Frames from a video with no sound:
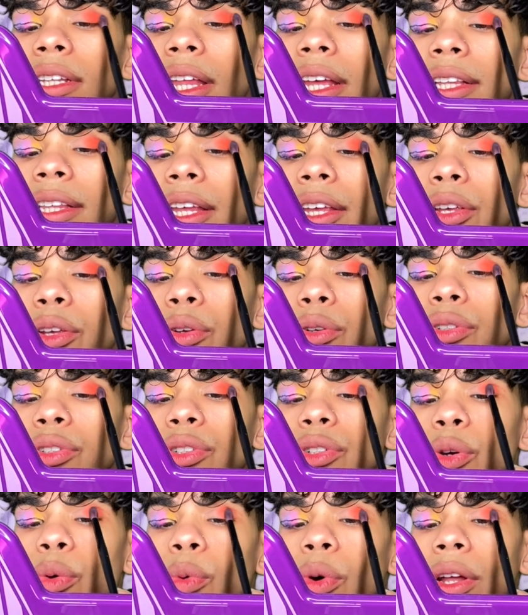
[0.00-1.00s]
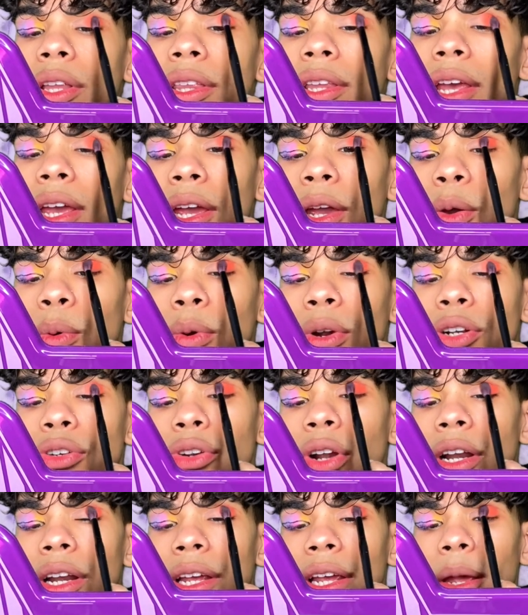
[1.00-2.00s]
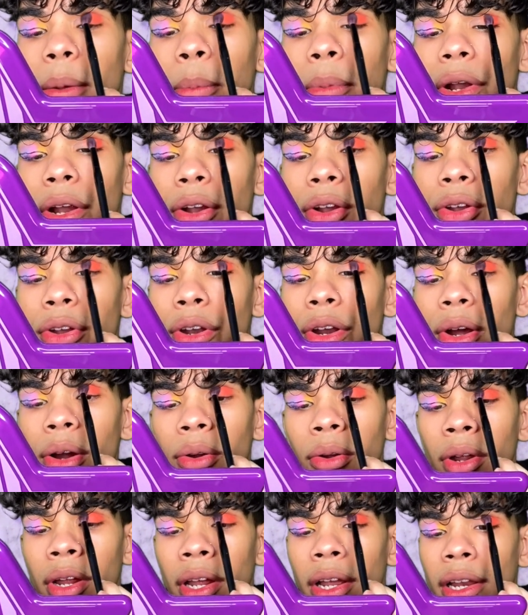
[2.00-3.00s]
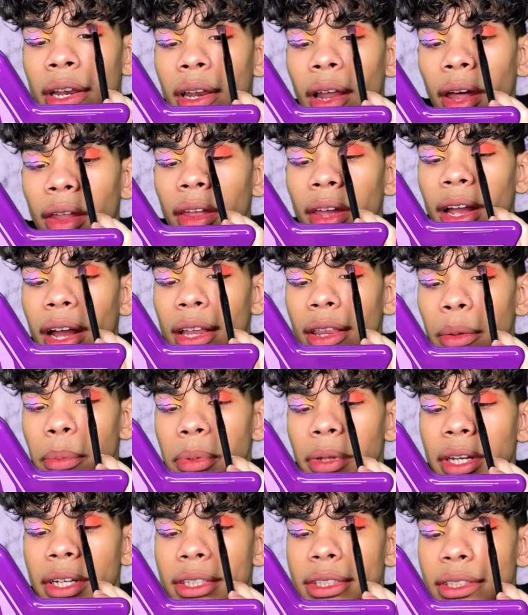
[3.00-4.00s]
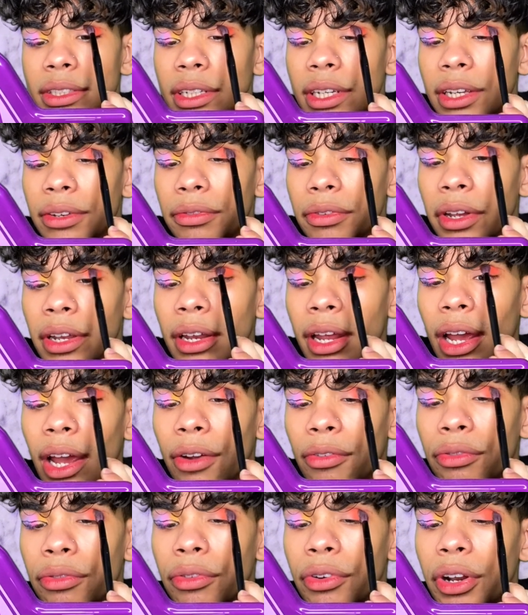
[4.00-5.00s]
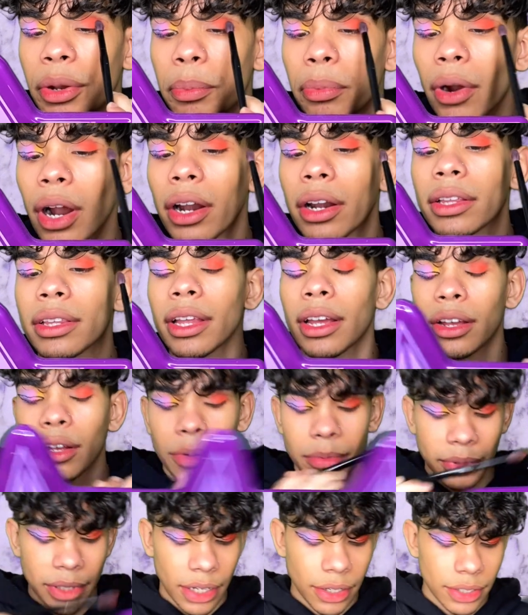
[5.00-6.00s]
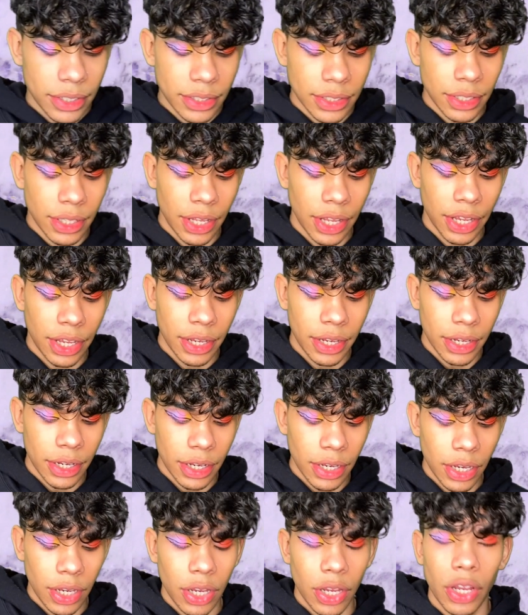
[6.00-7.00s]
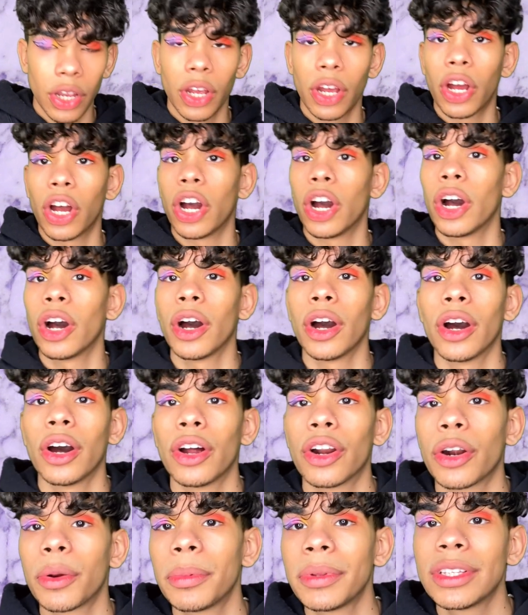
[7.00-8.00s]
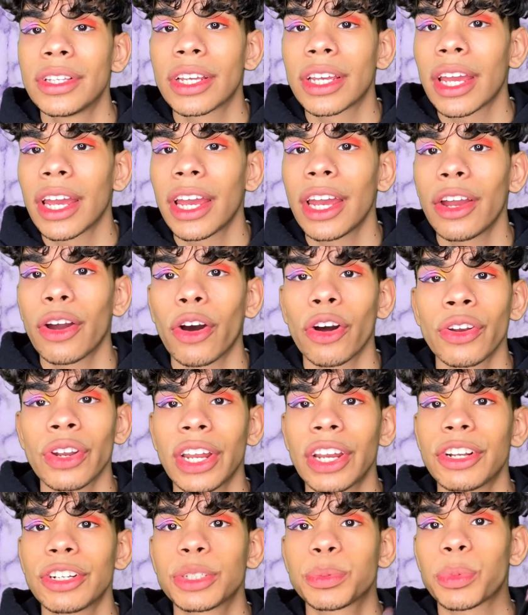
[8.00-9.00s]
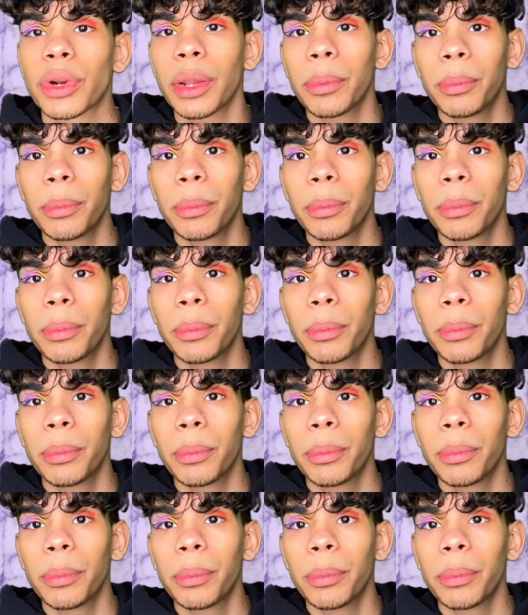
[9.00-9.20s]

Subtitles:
like they used to when they were trying to get bigger, you know? Now they kind of play it safe and every product that comes out is like... Urban Decay all-nighter spray